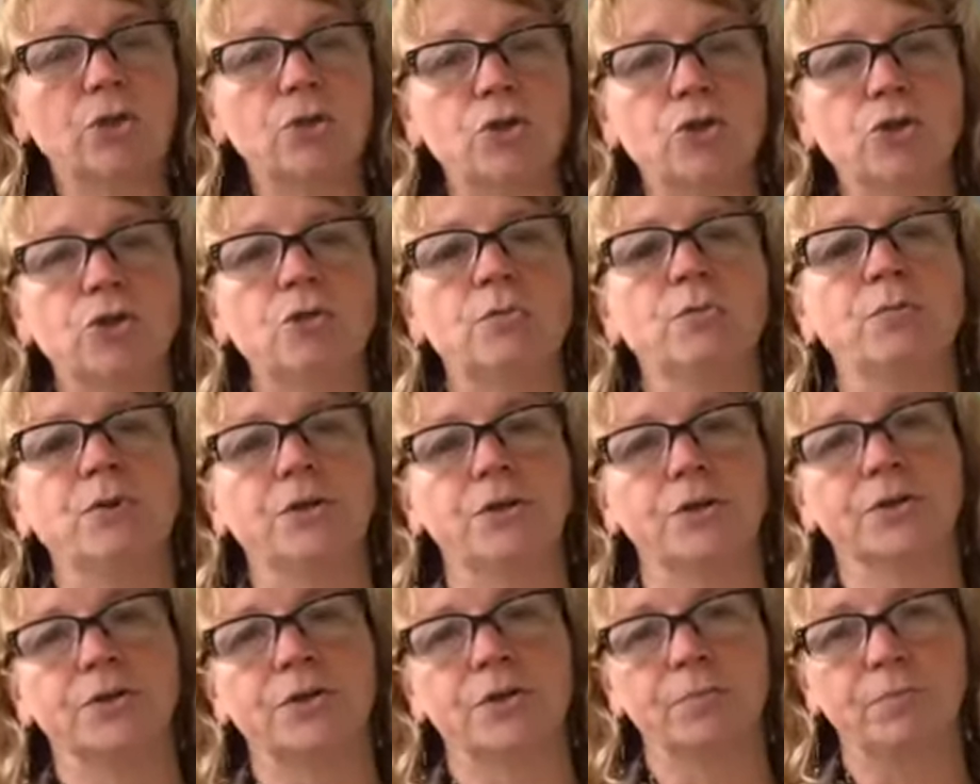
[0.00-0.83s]
to
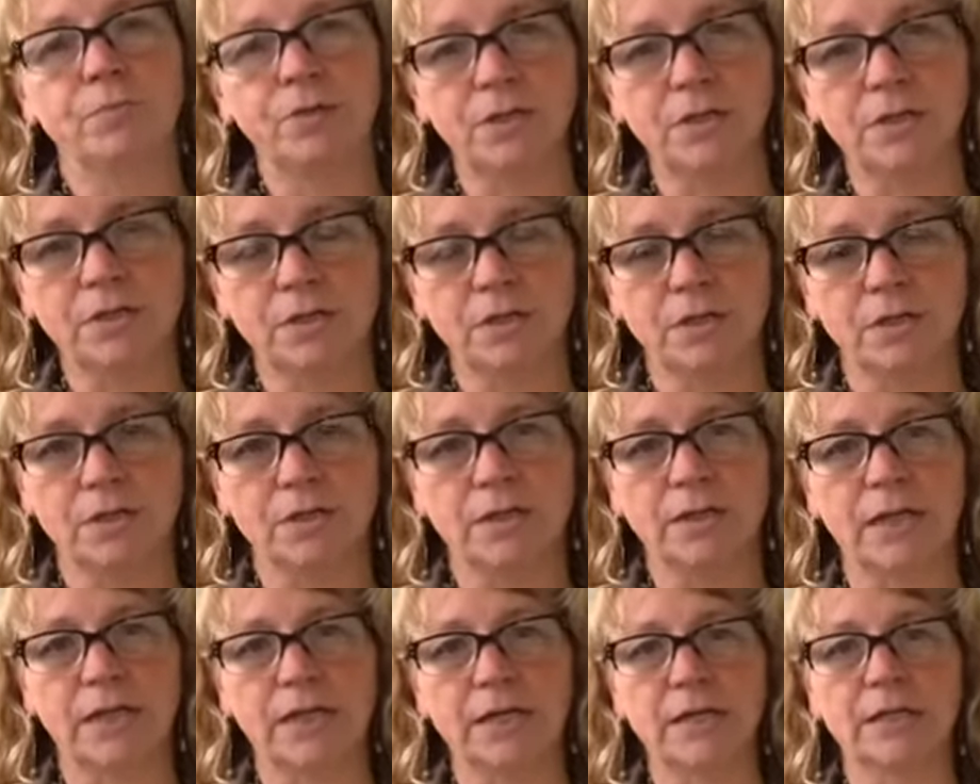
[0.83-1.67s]
build their
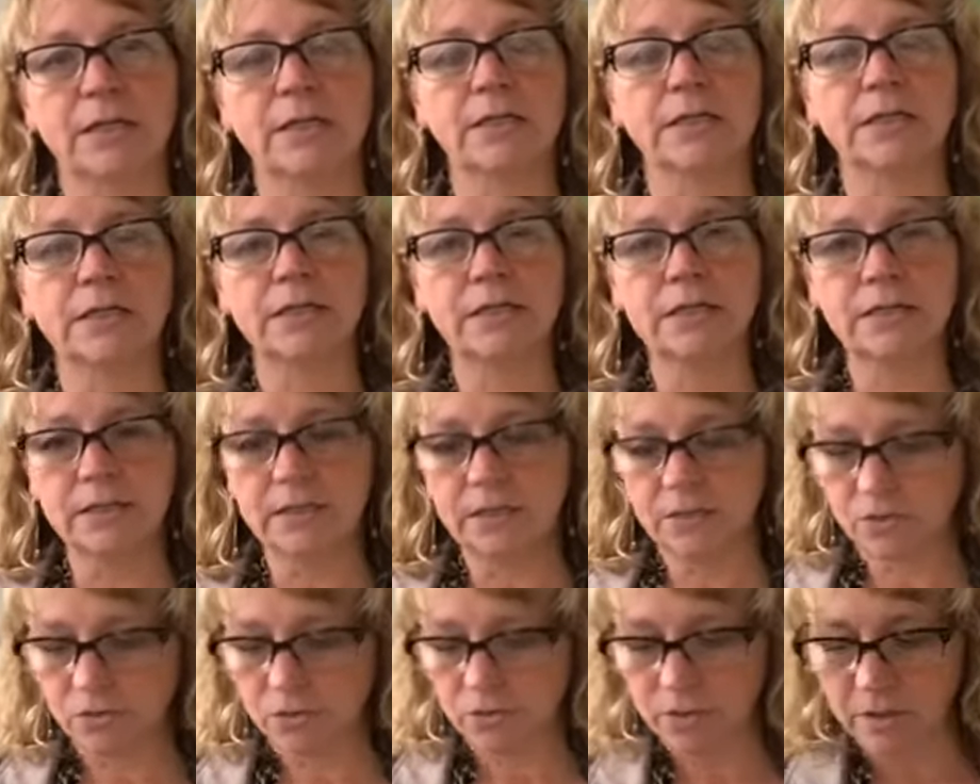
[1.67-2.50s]
business. And it is
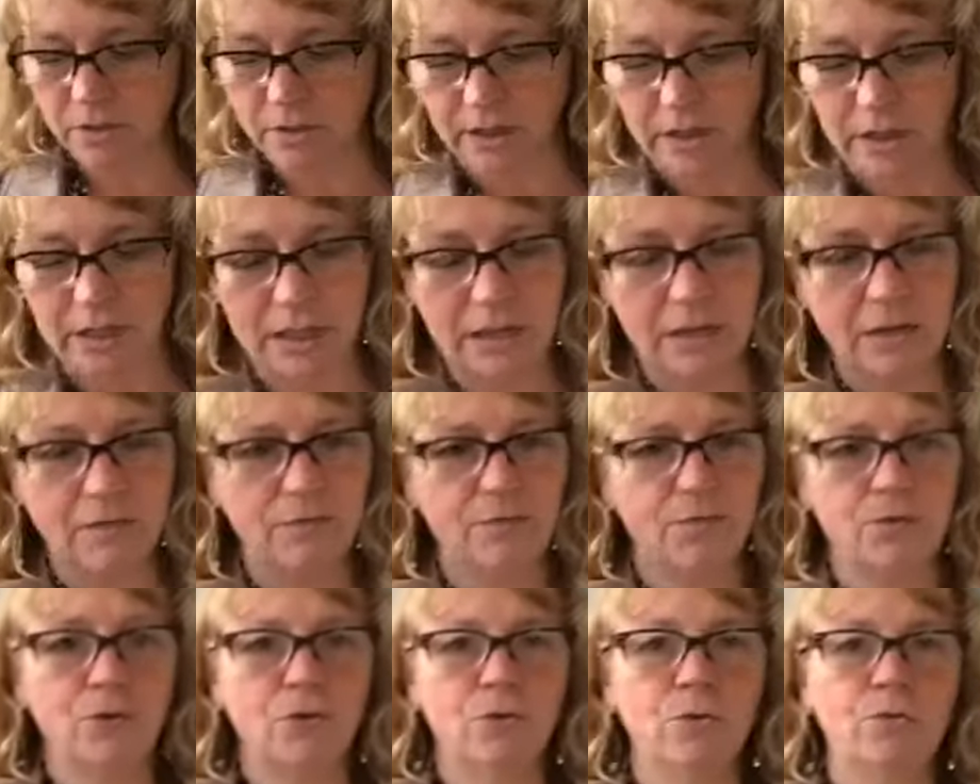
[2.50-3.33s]
literally,
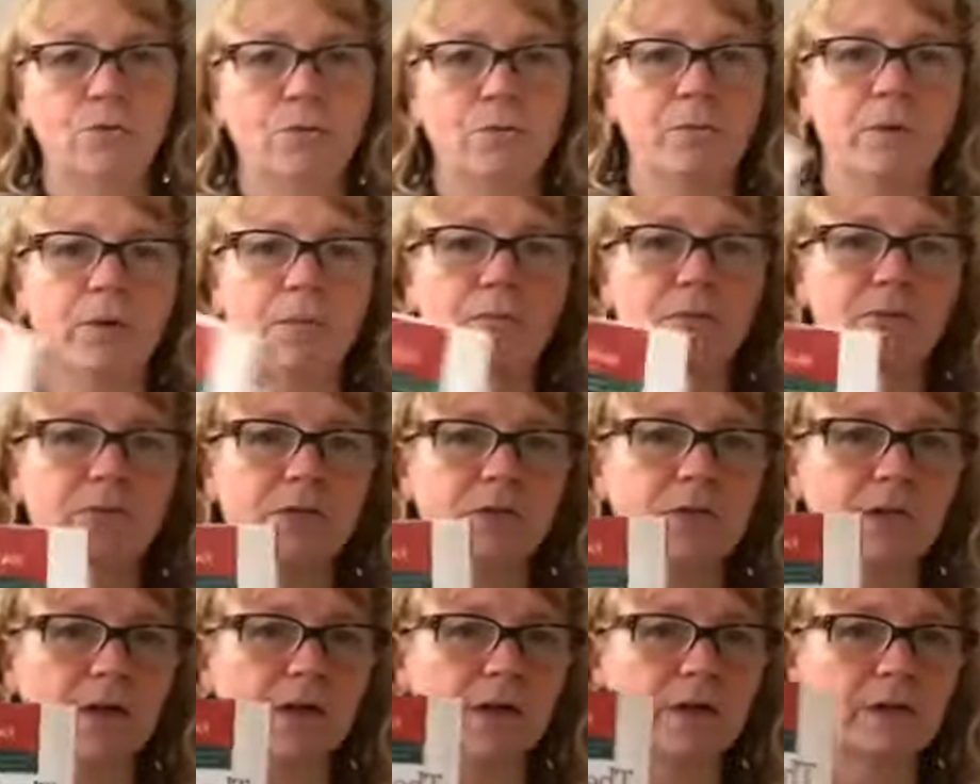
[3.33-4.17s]
if you remember, the
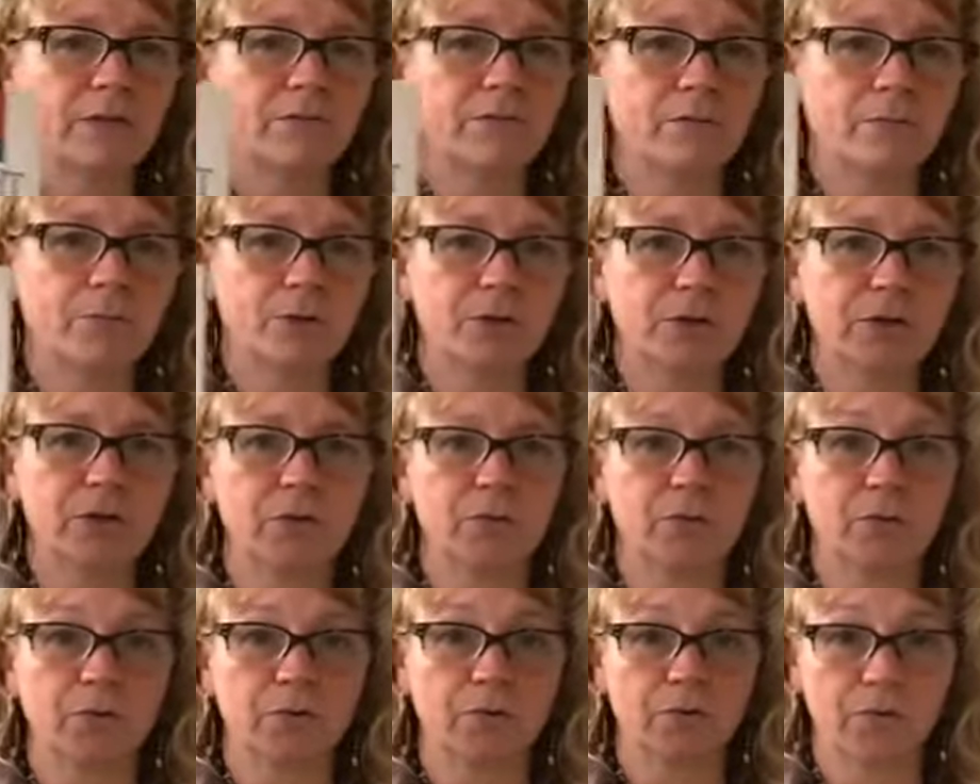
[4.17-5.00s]
title of the book is
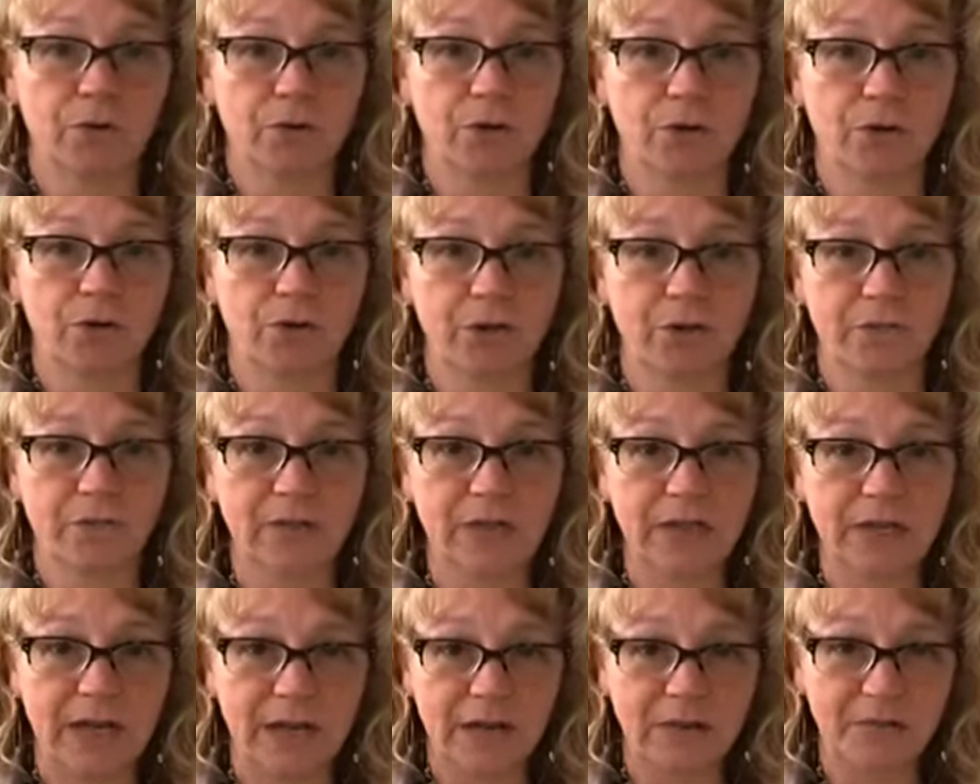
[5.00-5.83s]
Referral of a
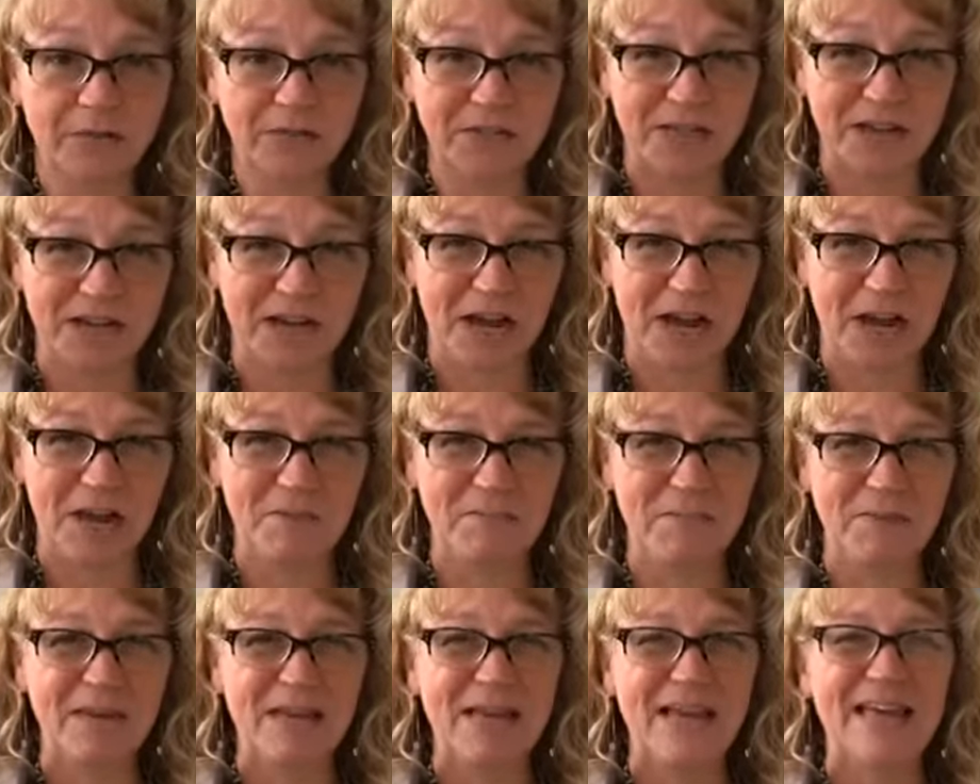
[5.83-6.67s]

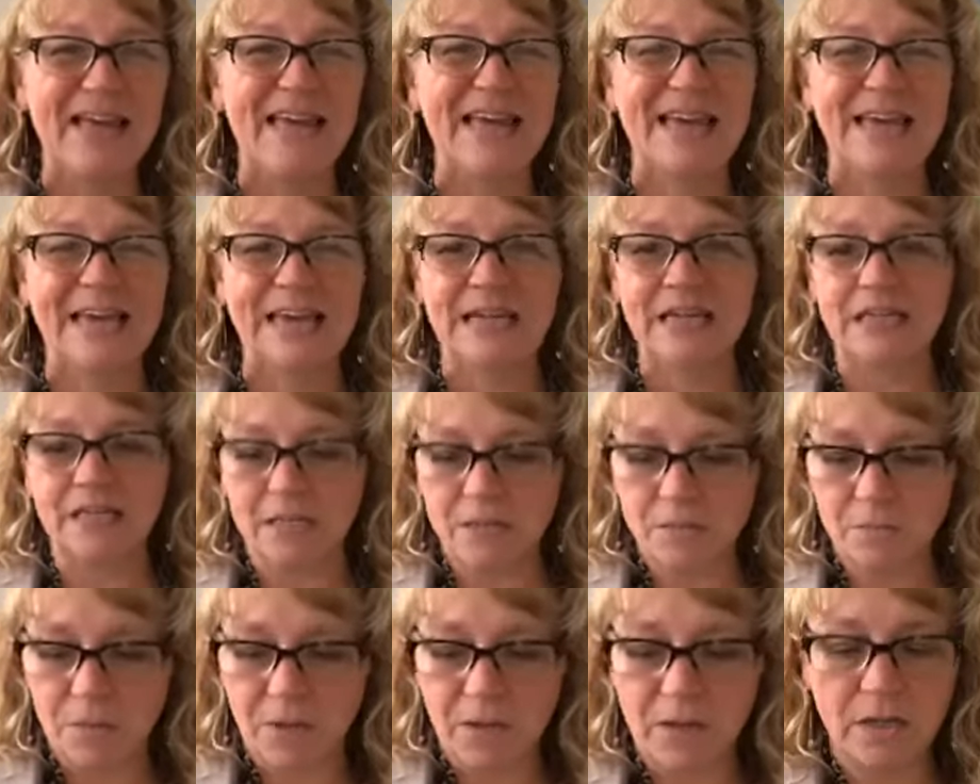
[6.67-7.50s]
Lifetime. It
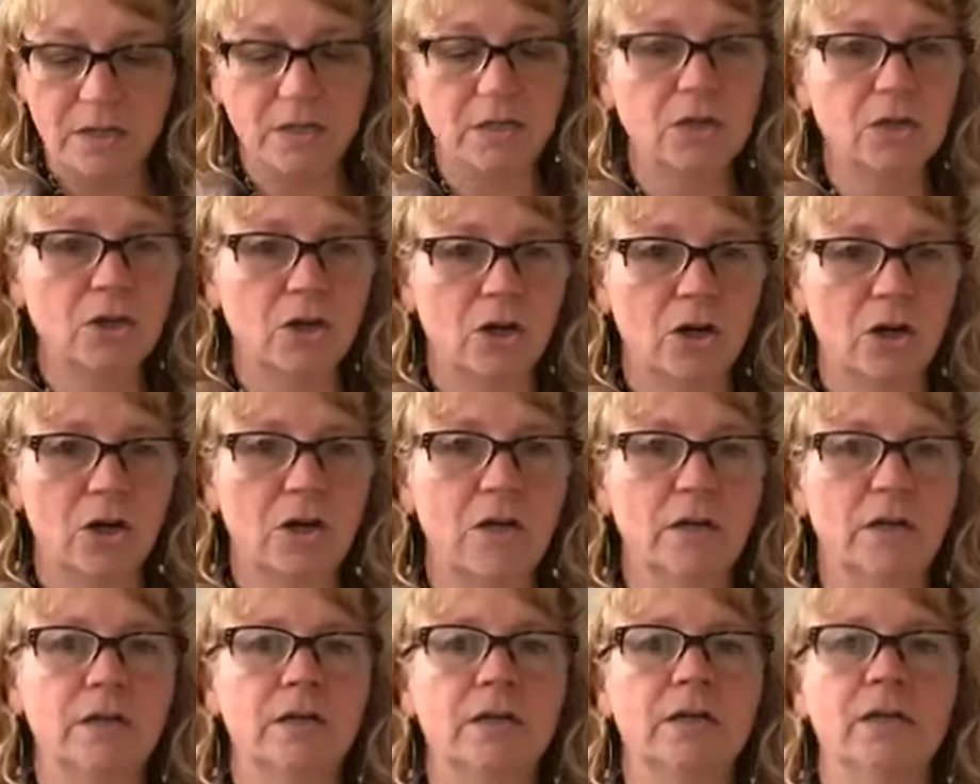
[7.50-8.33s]
is based
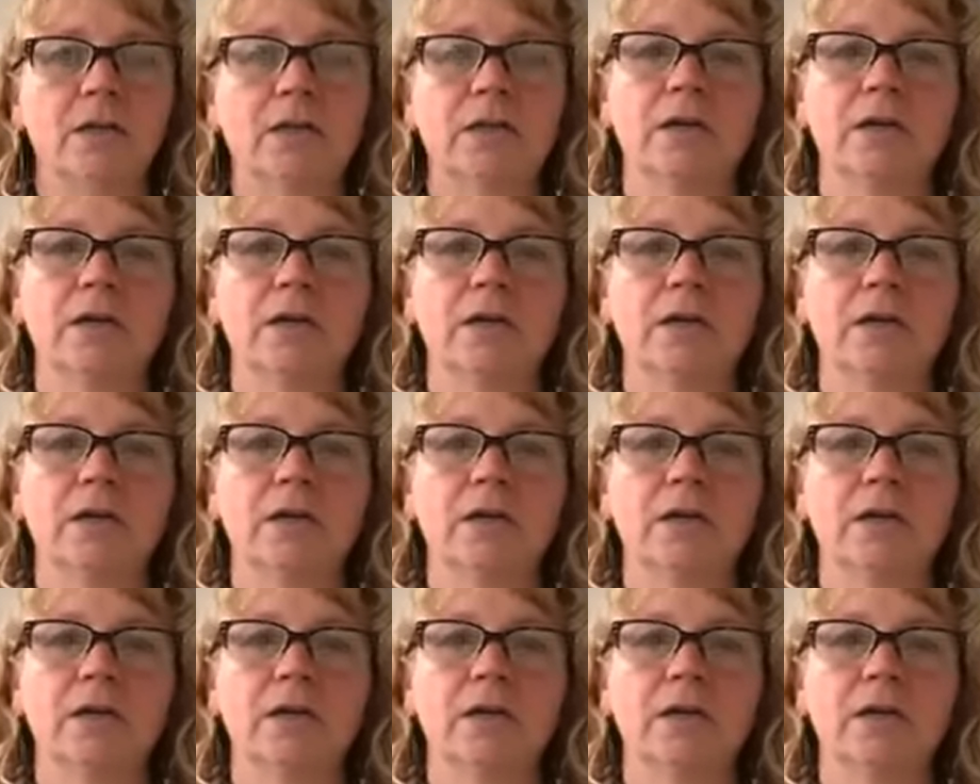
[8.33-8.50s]
on